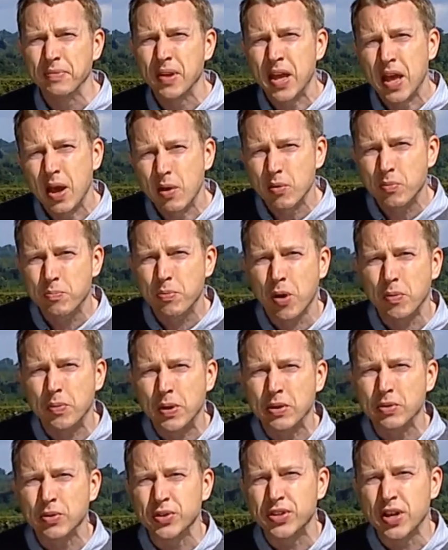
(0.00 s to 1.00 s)
It would
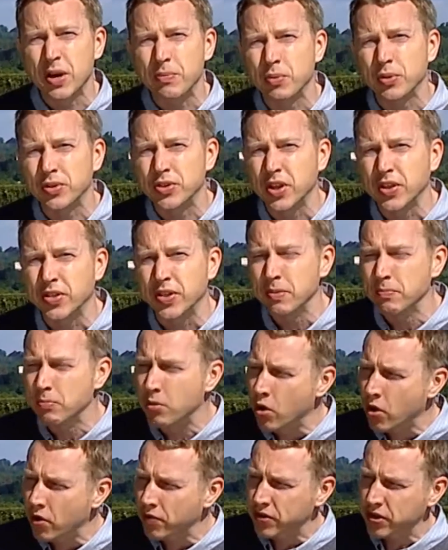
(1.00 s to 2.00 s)
probably resemble something
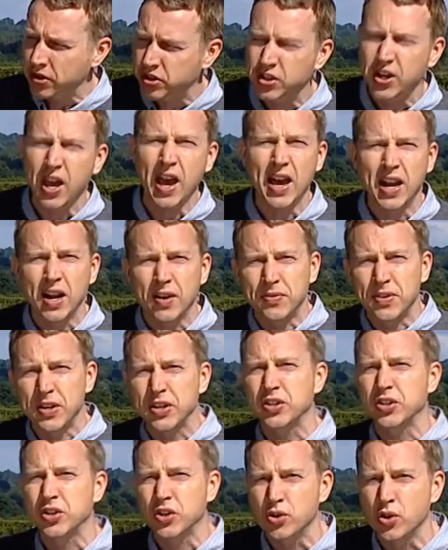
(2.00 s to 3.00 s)
more of the scale of
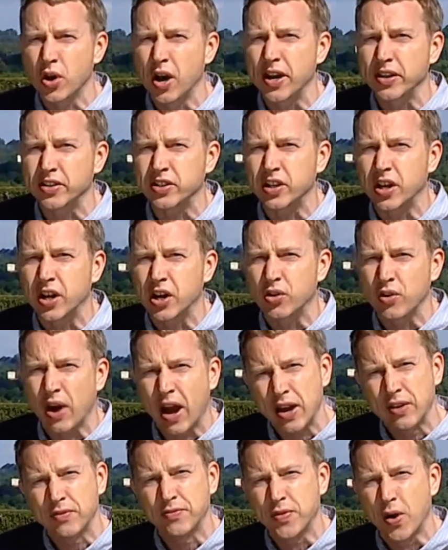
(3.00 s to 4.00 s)
this Chrysler
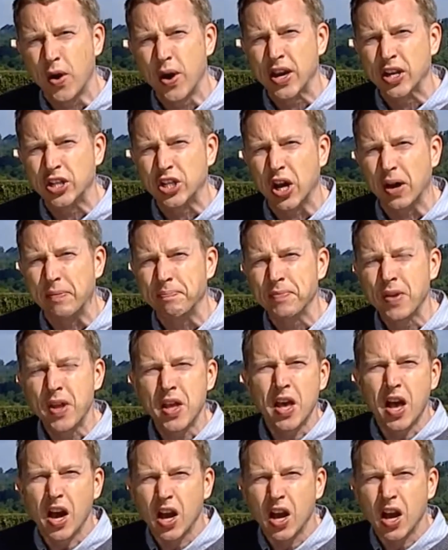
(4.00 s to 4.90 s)
Grand Voyager, a